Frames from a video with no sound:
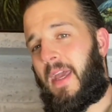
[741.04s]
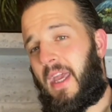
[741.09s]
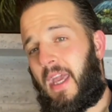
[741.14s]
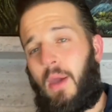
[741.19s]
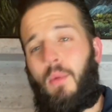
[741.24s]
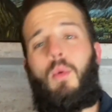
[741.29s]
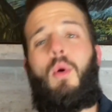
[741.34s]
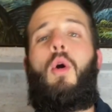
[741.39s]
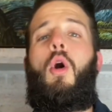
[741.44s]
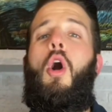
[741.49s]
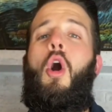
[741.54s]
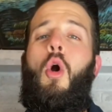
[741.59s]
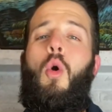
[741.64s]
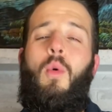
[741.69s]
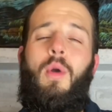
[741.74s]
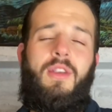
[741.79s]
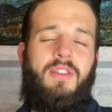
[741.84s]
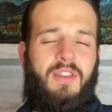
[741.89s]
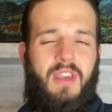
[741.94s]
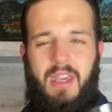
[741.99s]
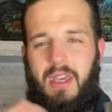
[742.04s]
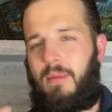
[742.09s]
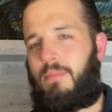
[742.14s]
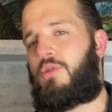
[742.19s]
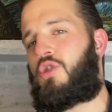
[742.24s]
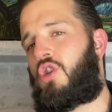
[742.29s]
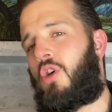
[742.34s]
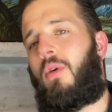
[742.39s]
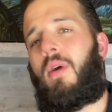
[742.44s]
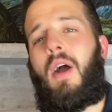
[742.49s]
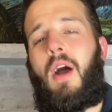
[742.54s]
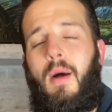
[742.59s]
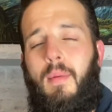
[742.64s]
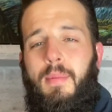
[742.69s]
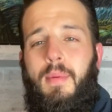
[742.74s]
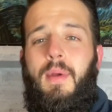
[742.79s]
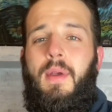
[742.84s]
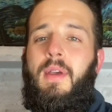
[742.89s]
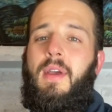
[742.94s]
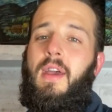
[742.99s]
It will always keep showing
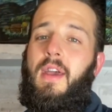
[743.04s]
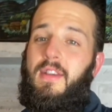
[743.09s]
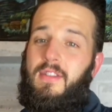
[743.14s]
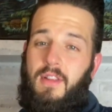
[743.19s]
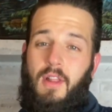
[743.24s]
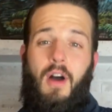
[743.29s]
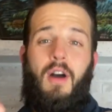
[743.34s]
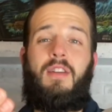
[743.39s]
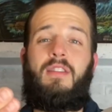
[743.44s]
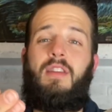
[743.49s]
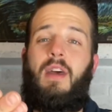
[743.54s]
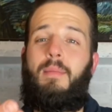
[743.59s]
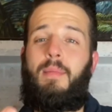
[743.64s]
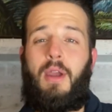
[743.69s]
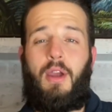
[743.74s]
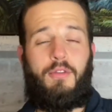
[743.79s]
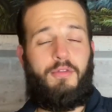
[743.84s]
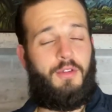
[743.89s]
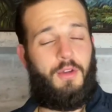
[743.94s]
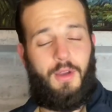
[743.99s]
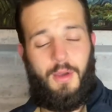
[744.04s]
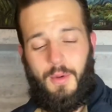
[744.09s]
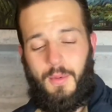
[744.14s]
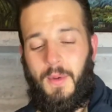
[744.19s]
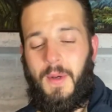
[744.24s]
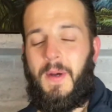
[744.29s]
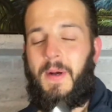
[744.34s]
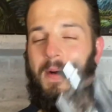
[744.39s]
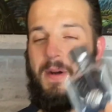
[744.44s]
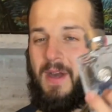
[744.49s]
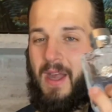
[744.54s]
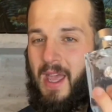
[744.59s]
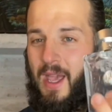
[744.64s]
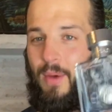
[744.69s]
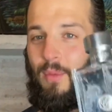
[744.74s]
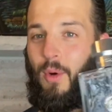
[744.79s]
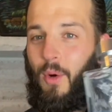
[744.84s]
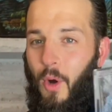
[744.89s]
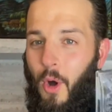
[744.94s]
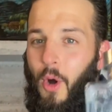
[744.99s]
up as long as I'm here for you. It
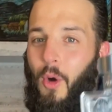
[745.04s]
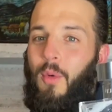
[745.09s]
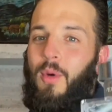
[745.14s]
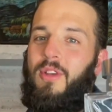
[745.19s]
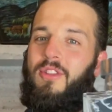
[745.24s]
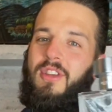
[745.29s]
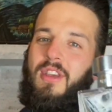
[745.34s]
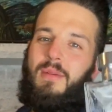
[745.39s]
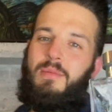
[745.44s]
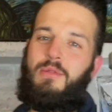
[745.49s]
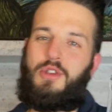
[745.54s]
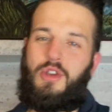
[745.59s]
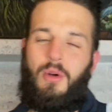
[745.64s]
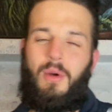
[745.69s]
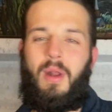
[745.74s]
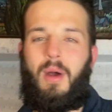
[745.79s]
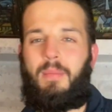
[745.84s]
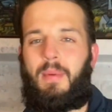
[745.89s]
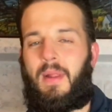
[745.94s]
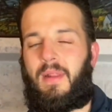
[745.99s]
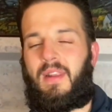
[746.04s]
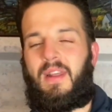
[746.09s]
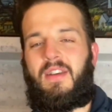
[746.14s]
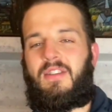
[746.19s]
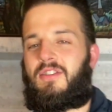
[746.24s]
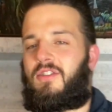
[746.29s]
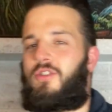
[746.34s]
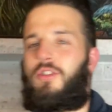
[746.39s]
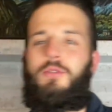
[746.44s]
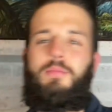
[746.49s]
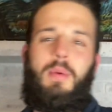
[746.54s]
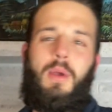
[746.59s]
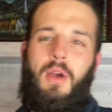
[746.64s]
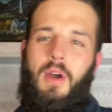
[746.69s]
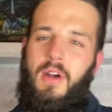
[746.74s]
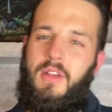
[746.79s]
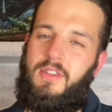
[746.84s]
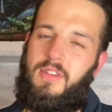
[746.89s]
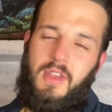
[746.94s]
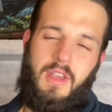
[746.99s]
will always keep showing up on lists just
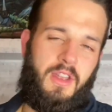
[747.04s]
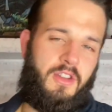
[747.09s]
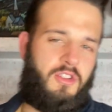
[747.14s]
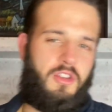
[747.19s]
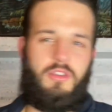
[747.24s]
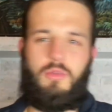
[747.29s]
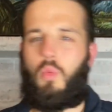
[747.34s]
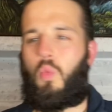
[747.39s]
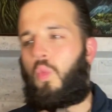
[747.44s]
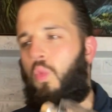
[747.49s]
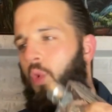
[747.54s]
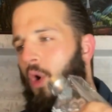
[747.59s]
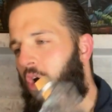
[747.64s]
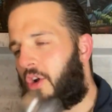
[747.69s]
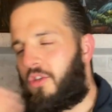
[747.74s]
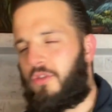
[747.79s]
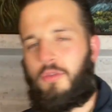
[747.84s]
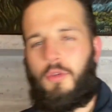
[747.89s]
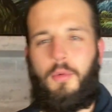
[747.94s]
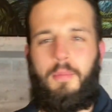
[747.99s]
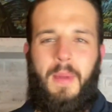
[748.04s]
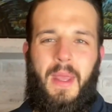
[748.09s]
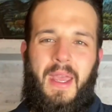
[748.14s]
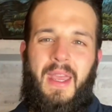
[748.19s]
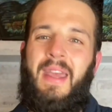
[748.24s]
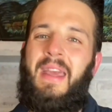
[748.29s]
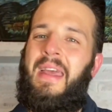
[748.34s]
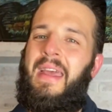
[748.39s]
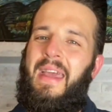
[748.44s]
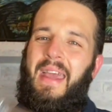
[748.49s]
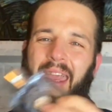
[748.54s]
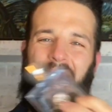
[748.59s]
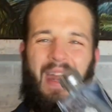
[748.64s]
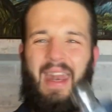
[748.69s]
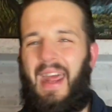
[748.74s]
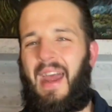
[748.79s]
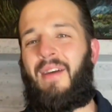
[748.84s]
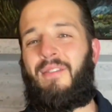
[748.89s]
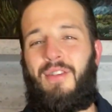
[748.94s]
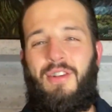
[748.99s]
because it just works for me in
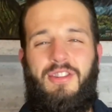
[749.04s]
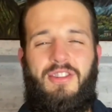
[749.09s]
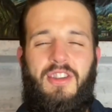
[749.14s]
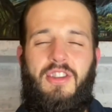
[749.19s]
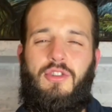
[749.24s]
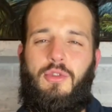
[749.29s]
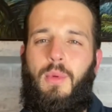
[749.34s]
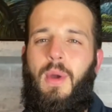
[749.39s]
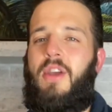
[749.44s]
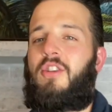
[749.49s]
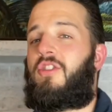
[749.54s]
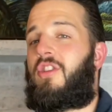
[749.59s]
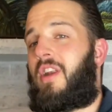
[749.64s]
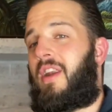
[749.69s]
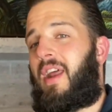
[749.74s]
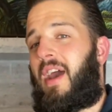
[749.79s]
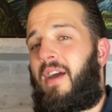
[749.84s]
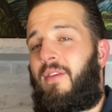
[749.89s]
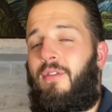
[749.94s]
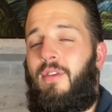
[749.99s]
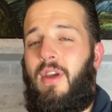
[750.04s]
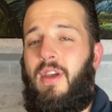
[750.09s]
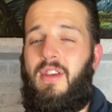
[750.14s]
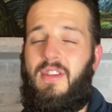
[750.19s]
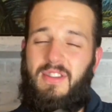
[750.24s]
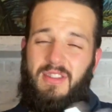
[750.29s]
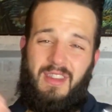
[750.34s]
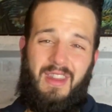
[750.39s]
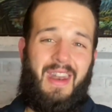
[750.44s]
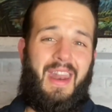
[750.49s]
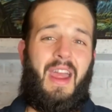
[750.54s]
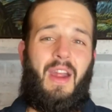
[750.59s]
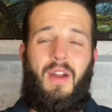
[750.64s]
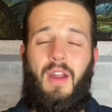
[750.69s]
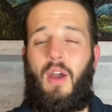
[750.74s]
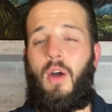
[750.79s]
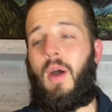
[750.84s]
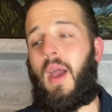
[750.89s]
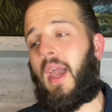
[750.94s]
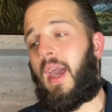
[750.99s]
every situation, in every
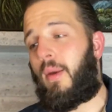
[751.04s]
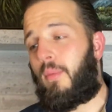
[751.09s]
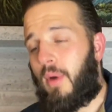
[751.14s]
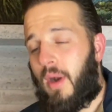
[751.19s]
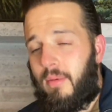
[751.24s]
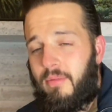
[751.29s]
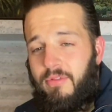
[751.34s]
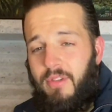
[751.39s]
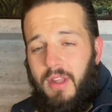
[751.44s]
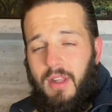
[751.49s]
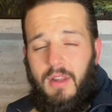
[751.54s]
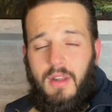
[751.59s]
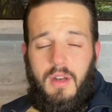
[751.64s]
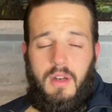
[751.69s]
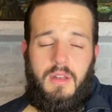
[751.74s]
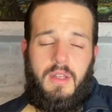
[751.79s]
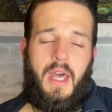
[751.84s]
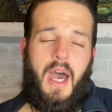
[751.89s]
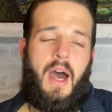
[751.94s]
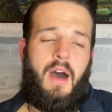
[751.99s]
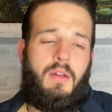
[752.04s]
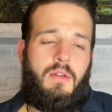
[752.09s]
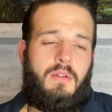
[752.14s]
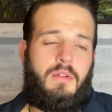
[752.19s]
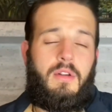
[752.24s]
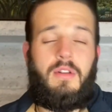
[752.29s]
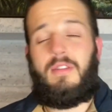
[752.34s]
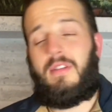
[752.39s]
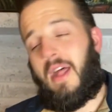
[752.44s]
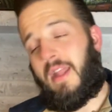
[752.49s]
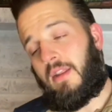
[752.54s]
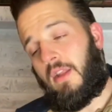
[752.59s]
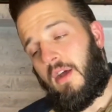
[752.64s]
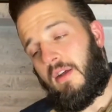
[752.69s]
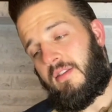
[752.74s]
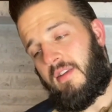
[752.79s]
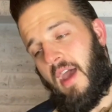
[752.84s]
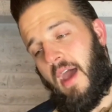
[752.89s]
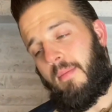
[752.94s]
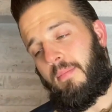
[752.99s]
scenario. And when I'm feeling a little down, because that
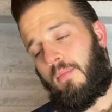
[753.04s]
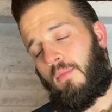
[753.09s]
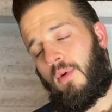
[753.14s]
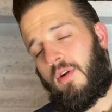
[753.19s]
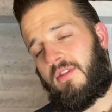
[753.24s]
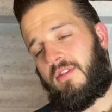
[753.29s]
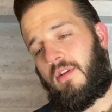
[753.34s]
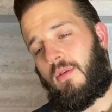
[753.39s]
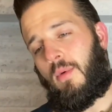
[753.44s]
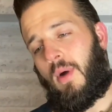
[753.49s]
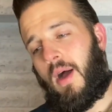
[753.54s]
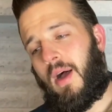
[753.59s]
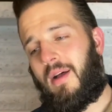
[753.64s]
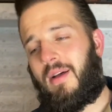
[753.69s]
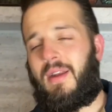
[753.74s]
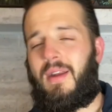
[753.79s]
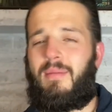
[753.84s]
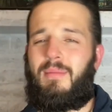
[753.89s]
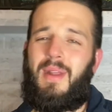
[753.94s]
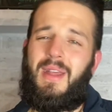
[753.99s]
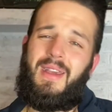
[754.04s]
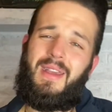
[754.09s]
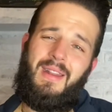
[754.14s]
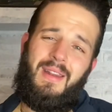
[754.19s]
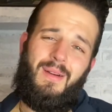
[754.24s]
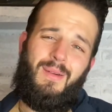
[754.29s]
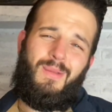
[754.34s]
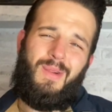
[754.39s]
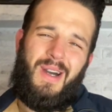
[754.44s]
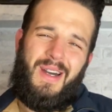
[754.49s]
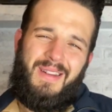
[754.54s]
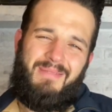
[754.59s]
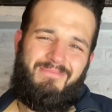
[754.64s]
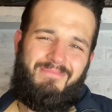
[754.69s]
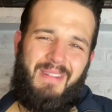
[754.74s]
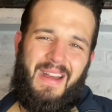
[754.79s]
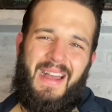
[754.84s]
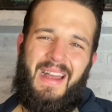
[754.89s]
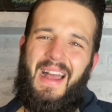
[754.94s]
does happen once in a while, and I'm like, you know what?